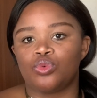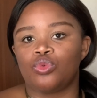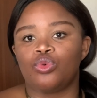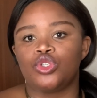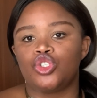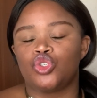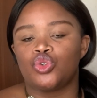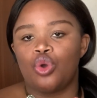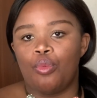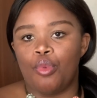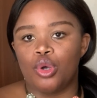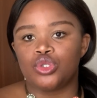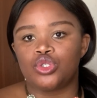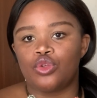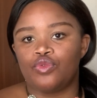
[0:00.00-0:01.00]
which
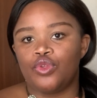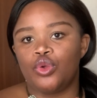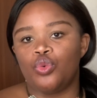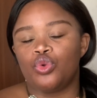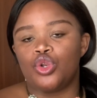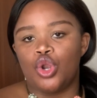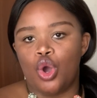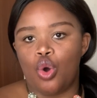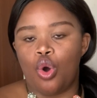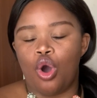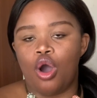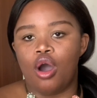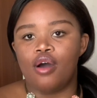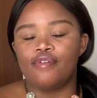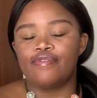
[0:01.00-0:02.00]
most of you would know
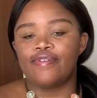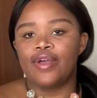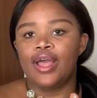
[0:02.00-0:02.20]
of.